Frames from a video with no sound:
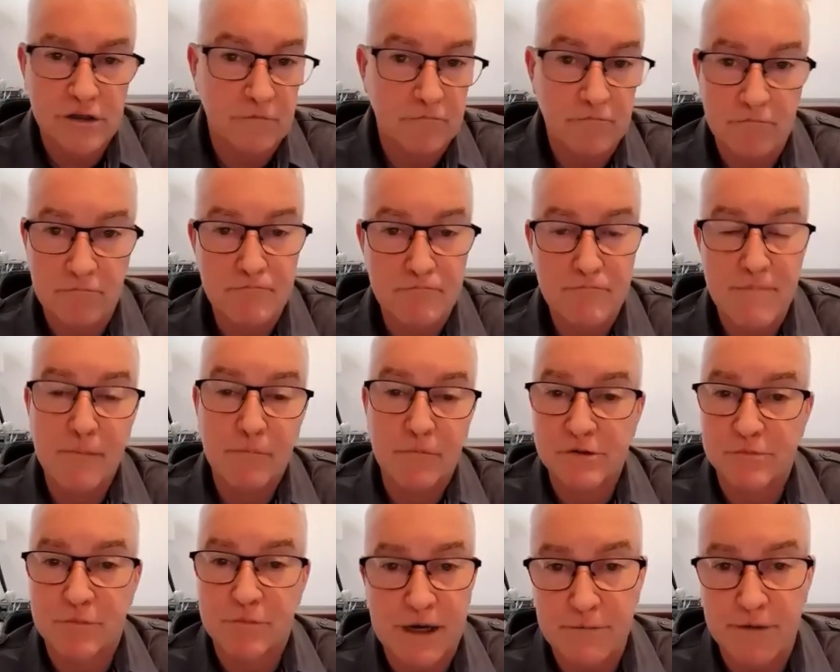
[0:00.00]
And mum
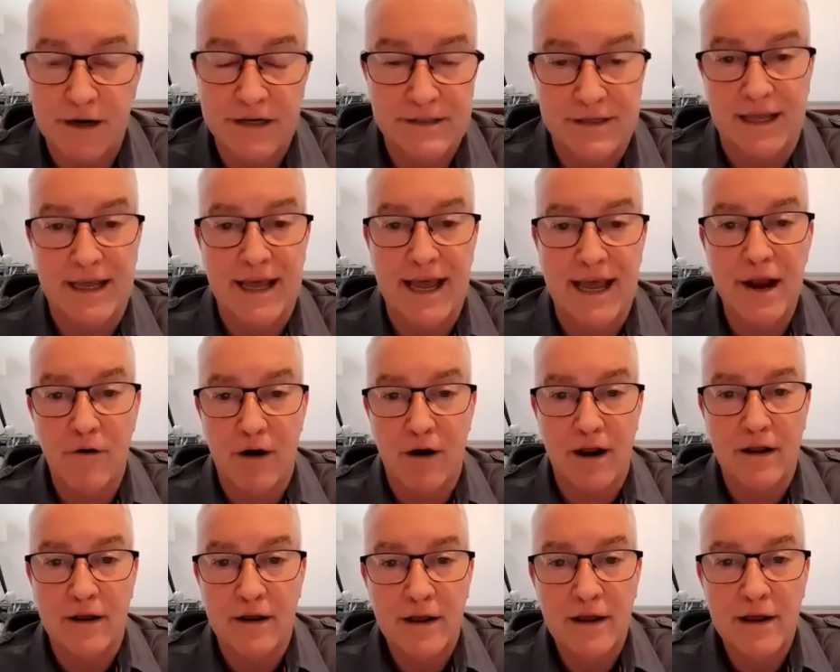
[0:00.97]
was pretty much the
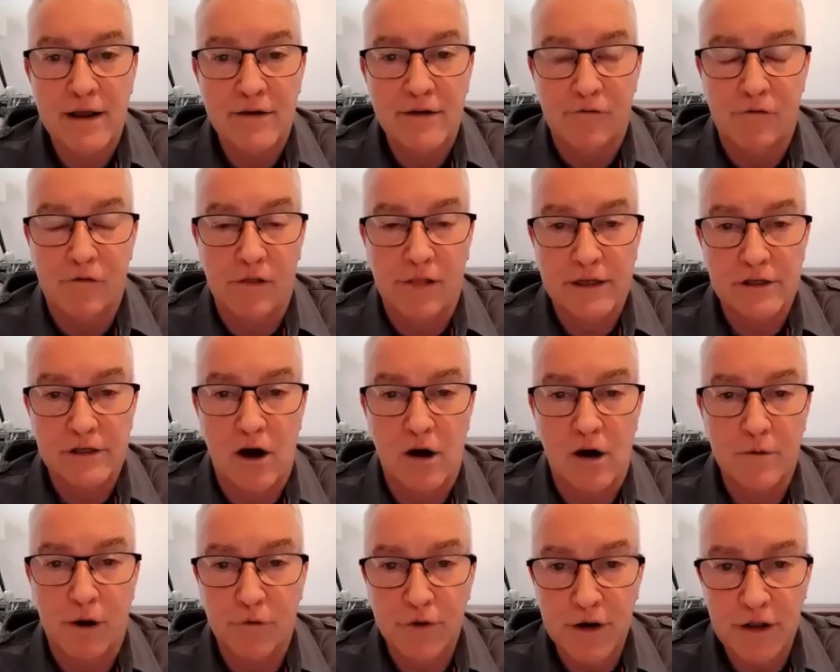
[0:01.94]
carer for all that
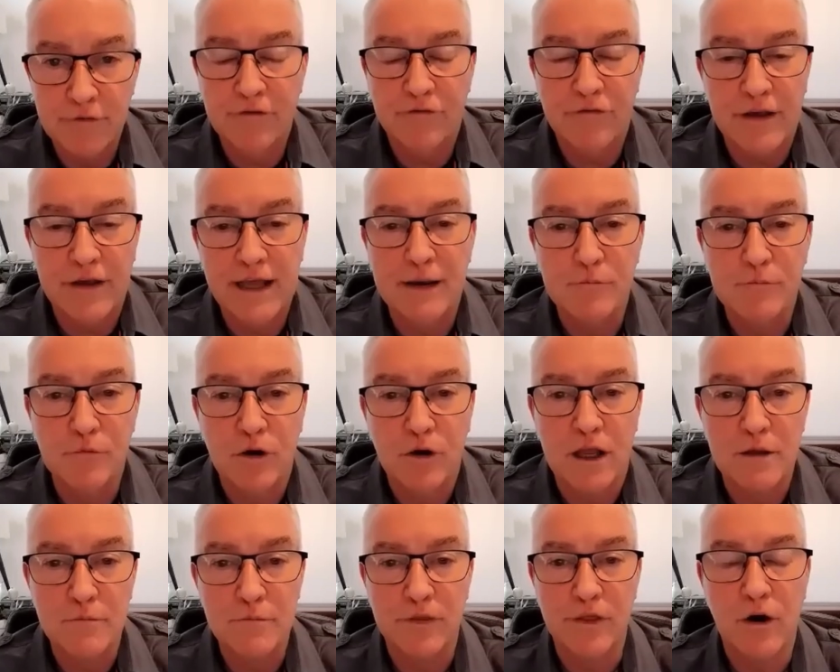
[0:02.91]
time. And I'll never forget him
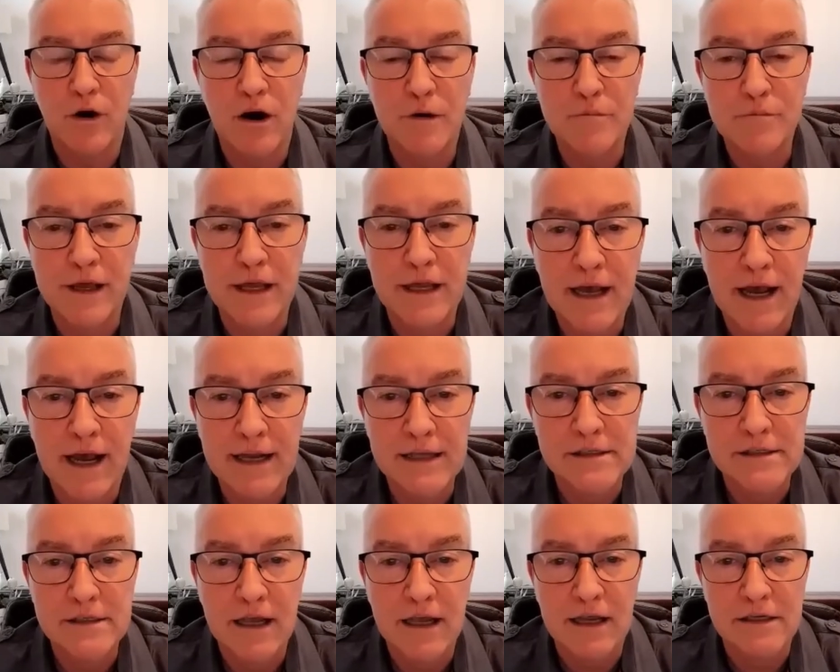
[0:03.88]
looking in the IPK
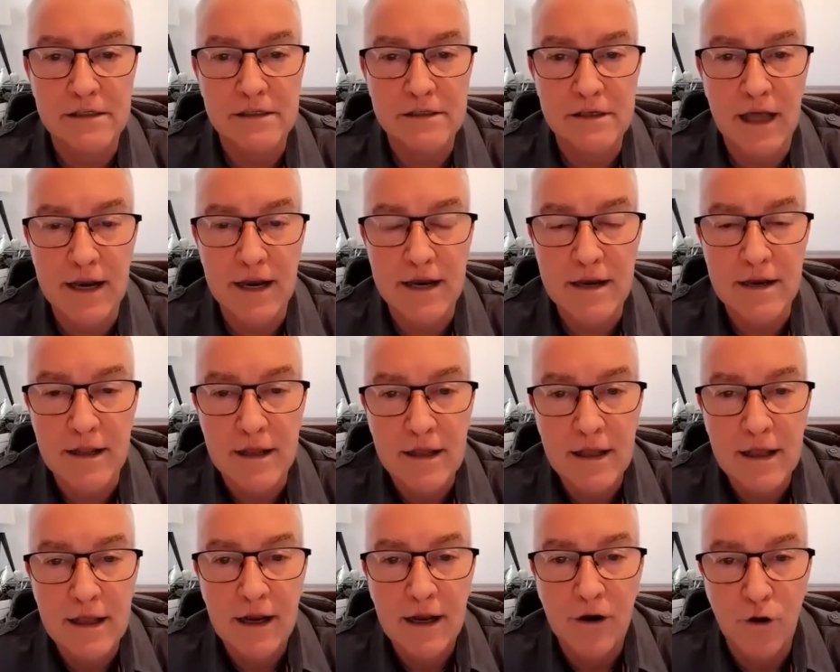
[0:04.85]
and saying, son,
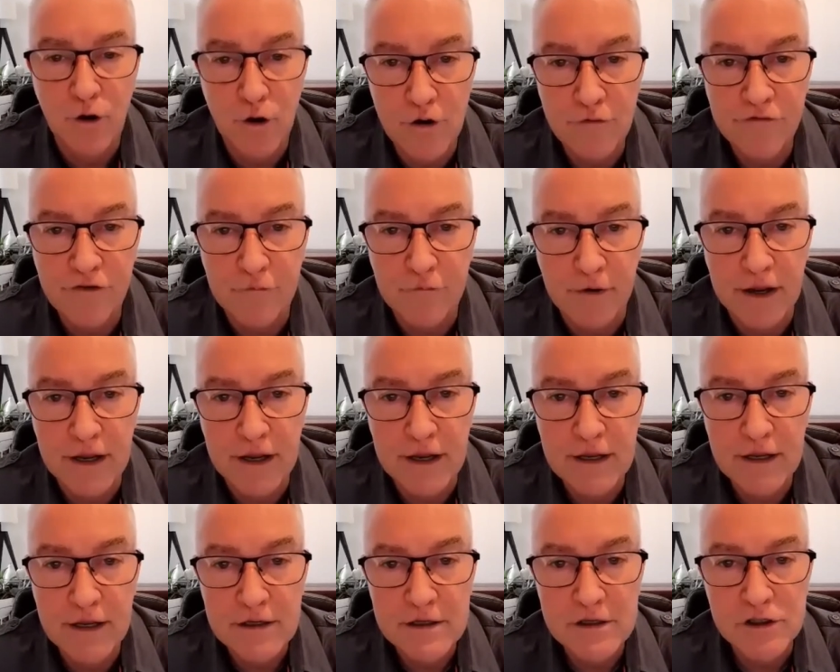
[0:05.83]
learn from
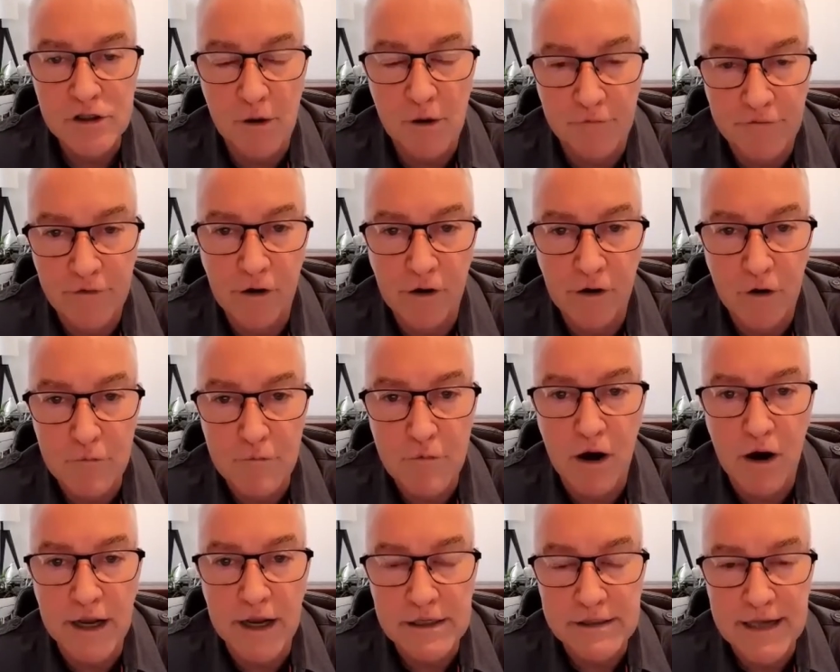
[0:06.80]
me, stop following
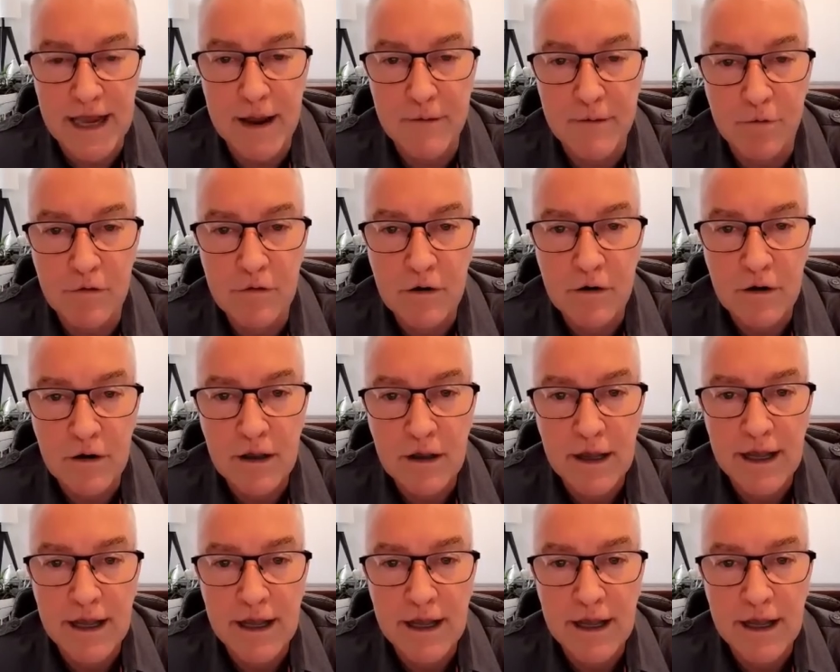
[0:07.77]
my example.